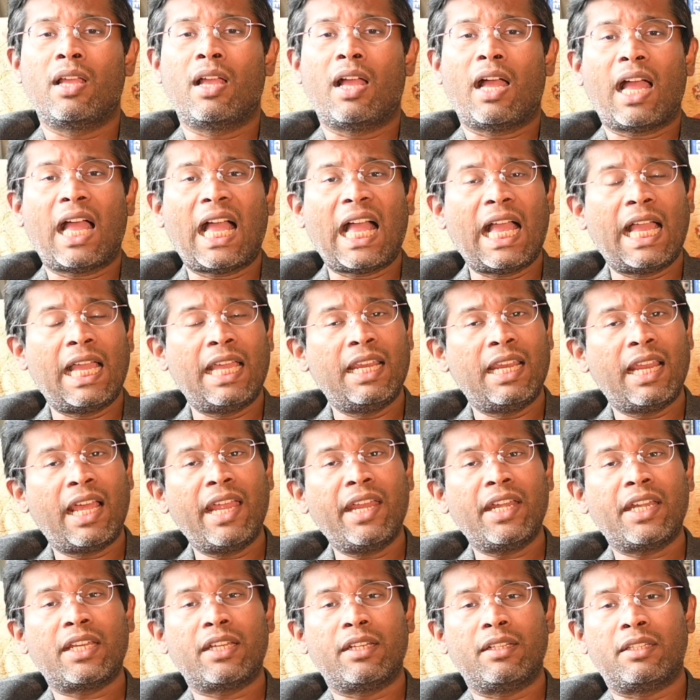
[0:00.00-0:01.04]

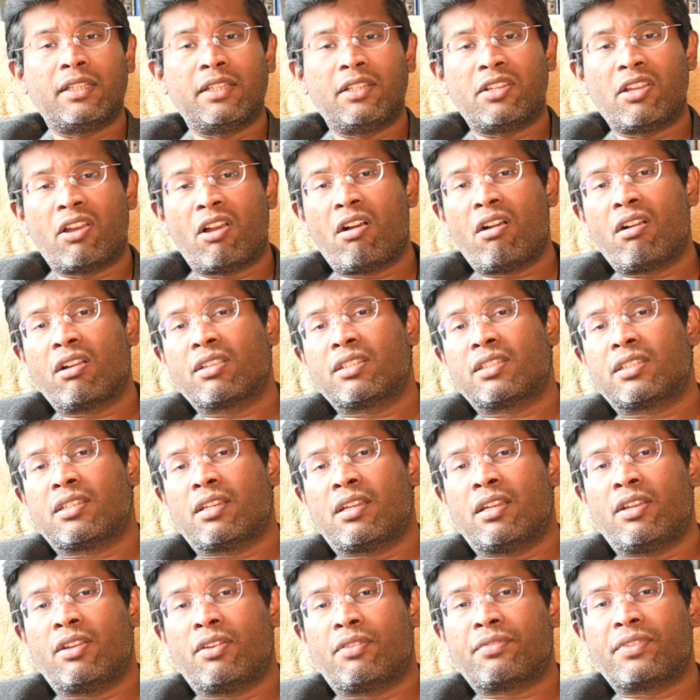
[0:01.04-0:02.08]
highlighted the dark
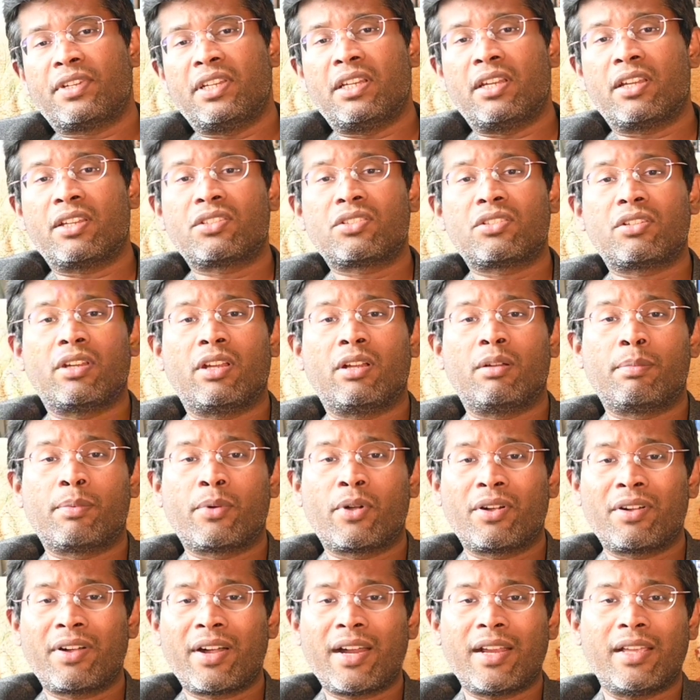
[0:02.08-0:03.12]
side of industrial
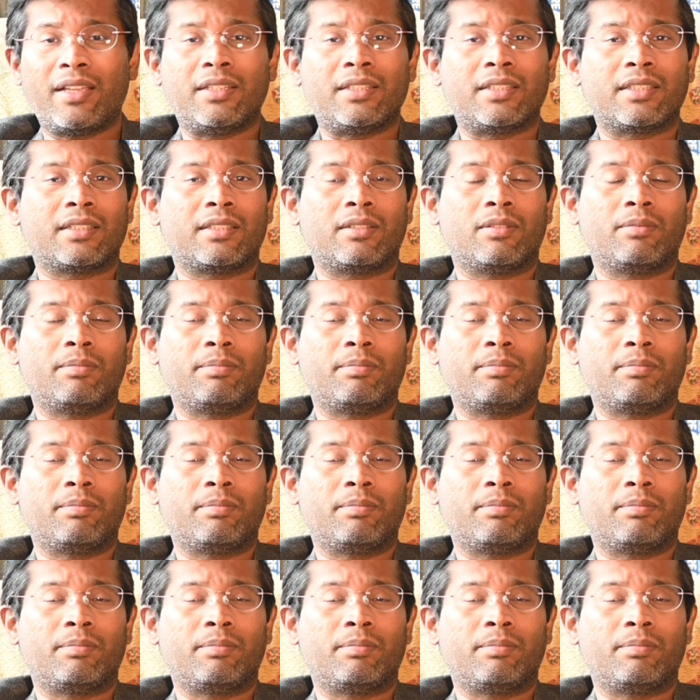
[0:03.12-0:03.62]
progress.